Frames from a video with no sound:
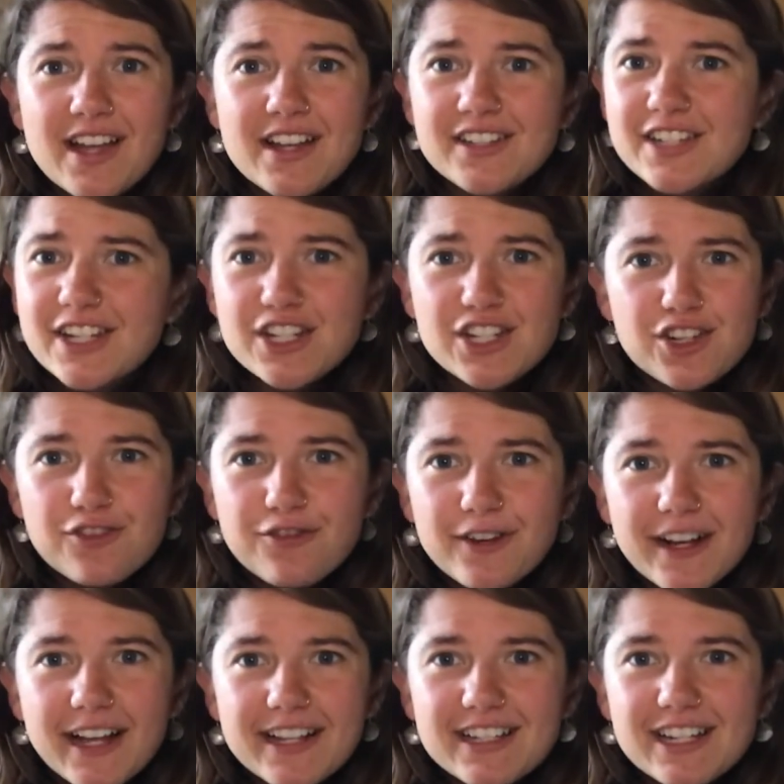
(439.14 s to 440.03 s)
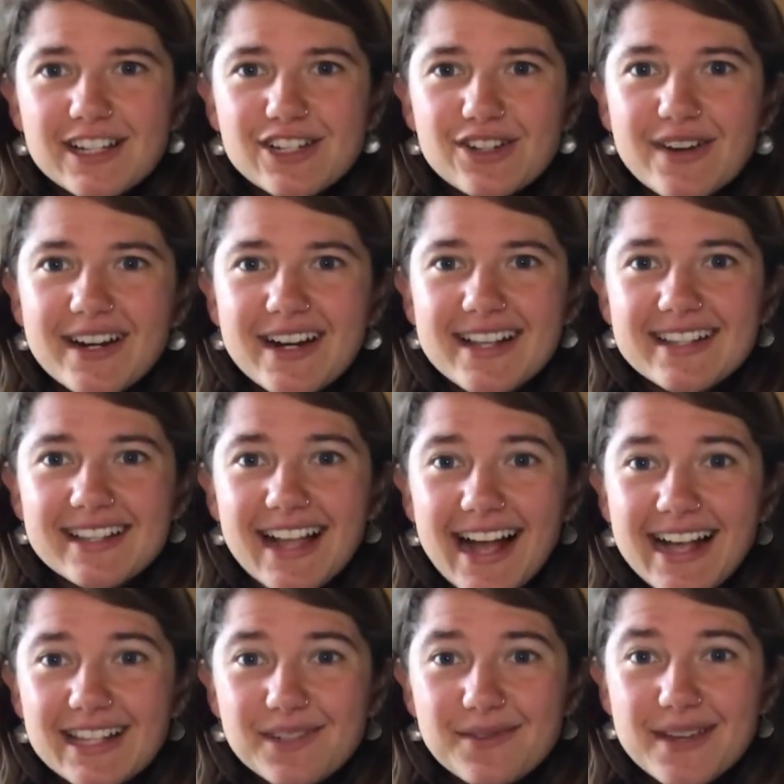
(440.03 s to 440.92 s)
Did you forget to join us
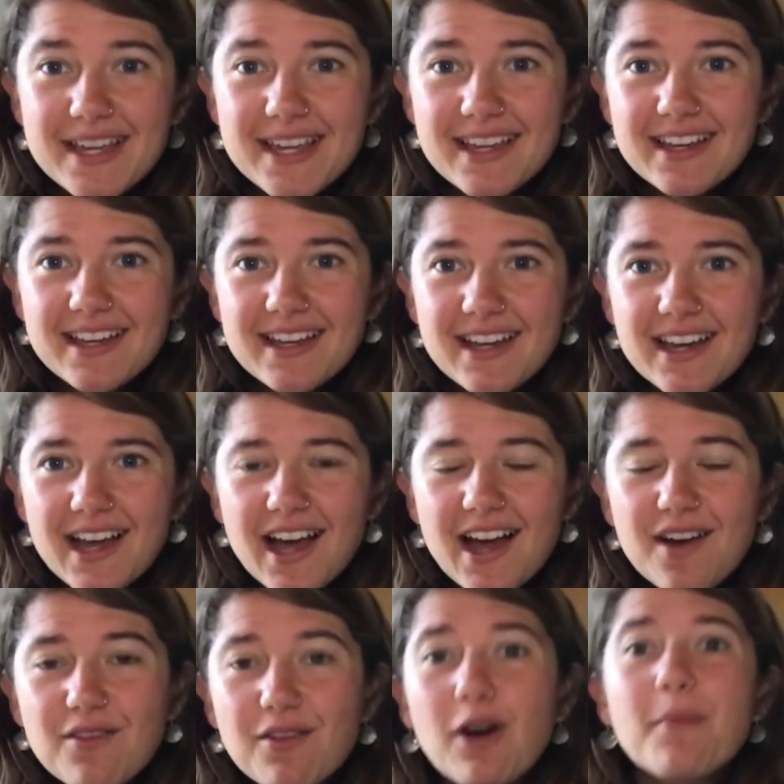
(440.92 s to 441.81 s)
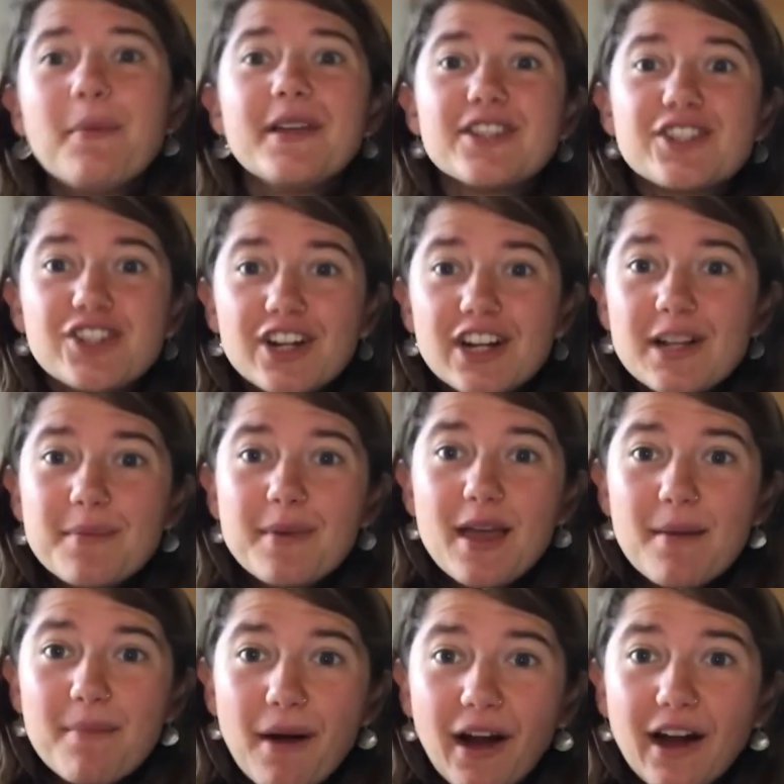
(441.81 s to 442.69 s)
last week? Well, be sure to be
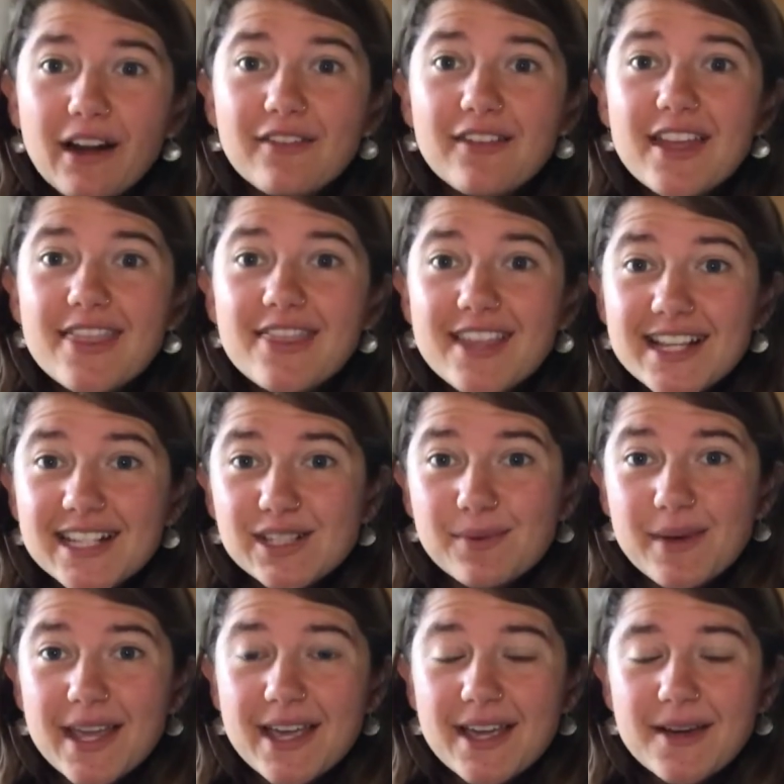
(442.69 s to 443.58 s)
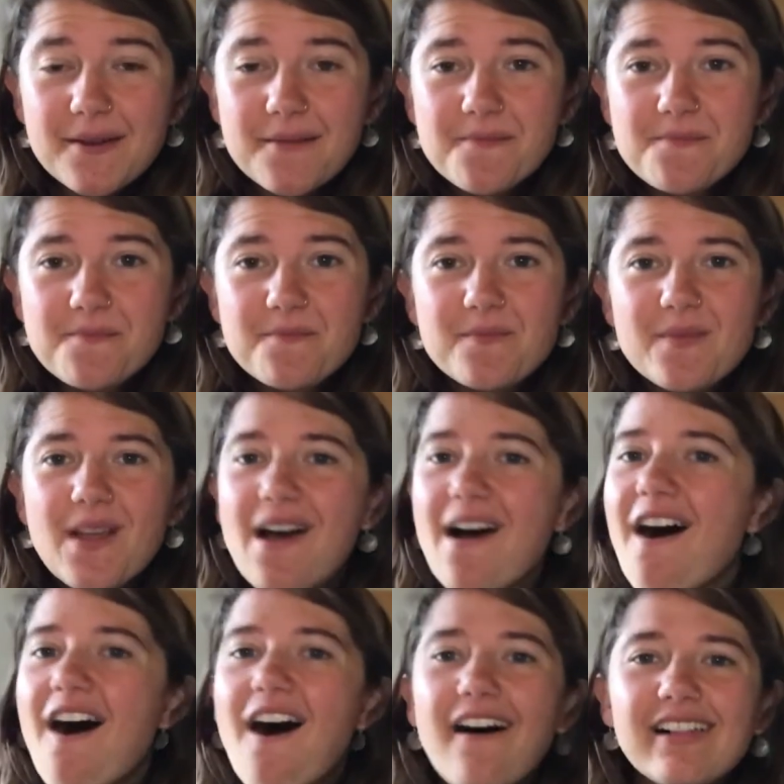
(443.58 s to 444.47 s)
a part of it this week.
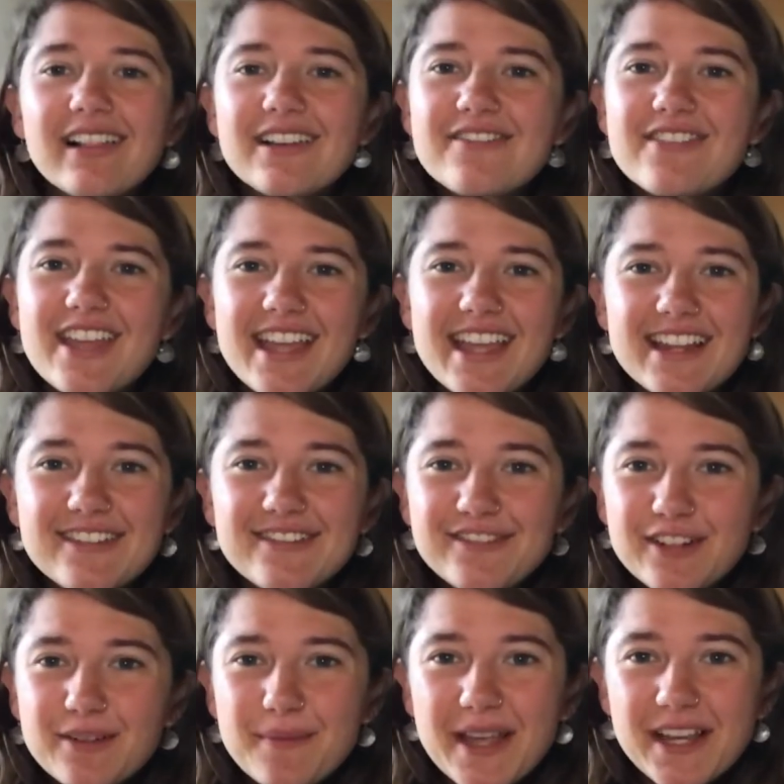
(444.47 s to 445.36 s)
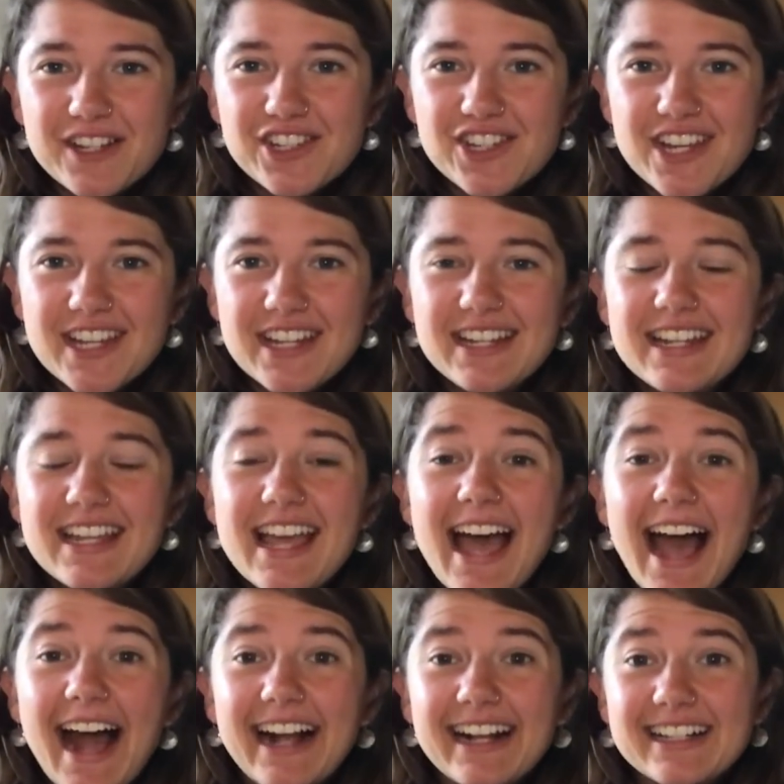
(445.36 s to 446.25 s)
All of the information,
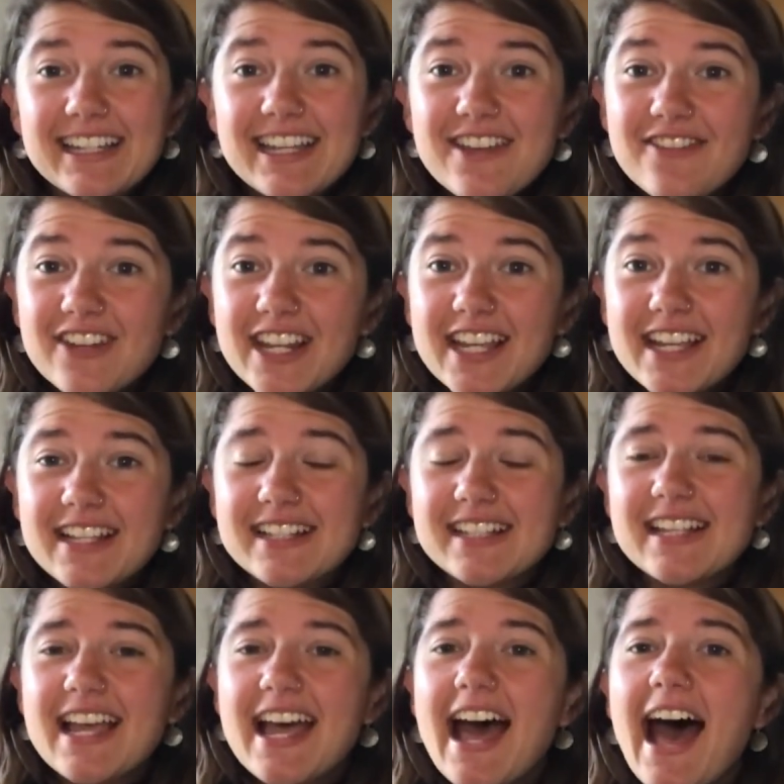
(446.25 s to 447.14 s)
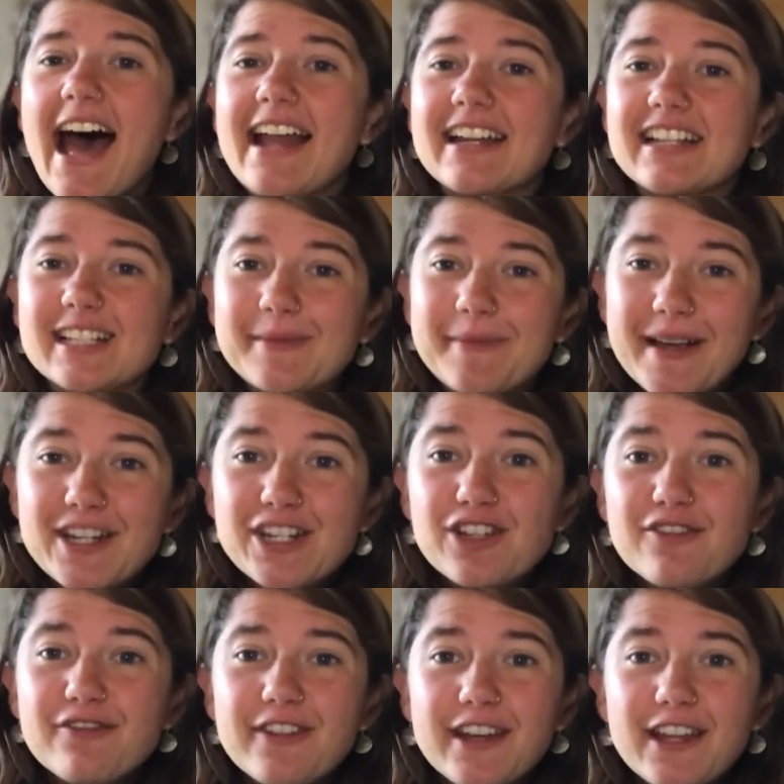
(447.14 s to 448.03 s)
activities, and a
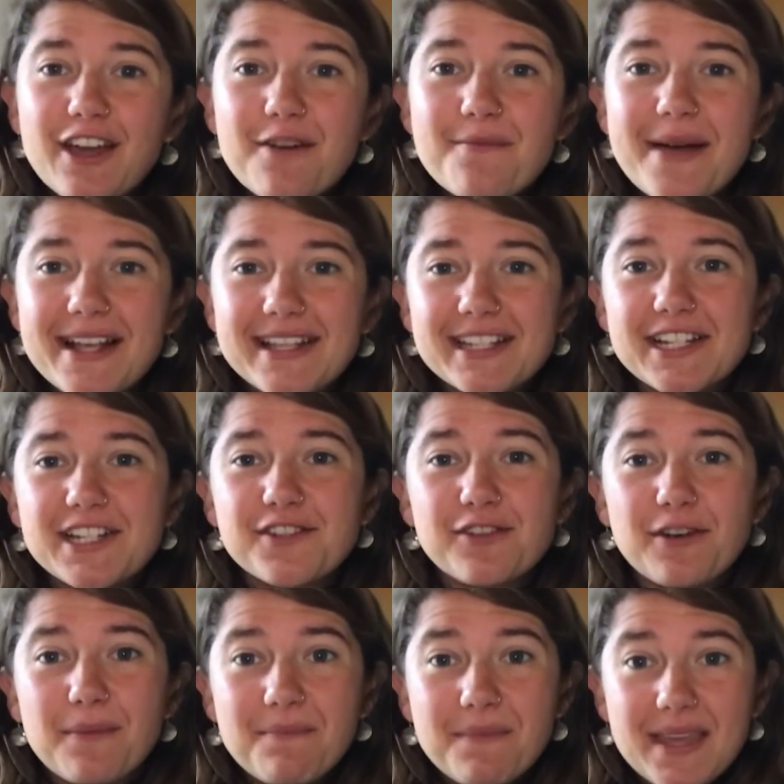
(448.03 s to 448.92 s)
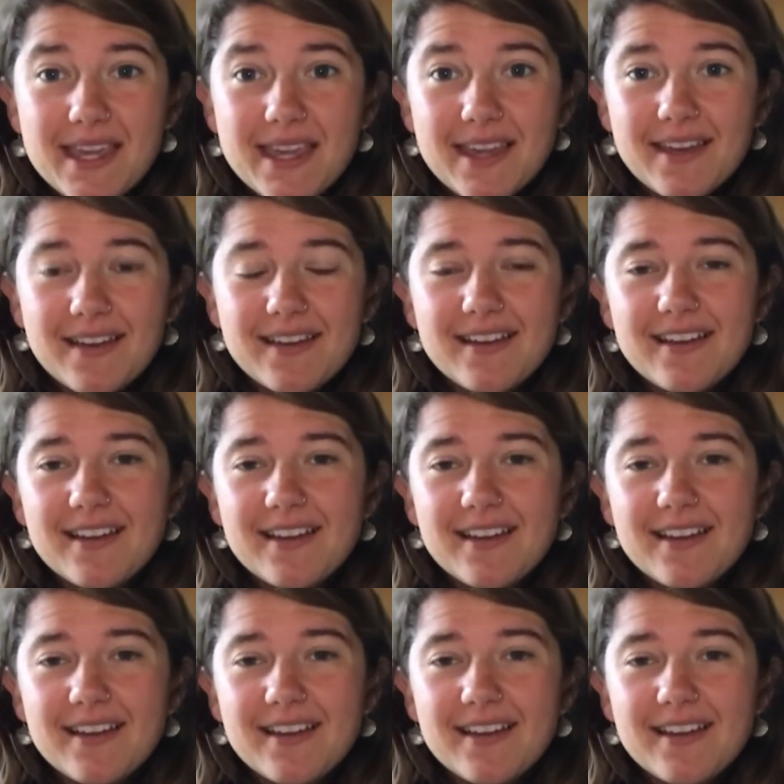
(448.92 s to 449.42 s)
special video message from me